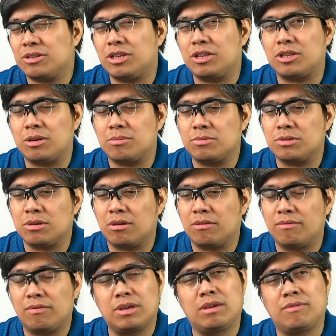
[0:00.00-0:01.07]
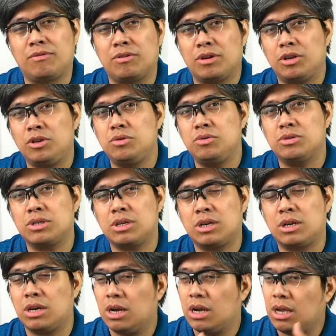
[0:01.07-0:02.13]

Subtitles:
in terms of if you're a user,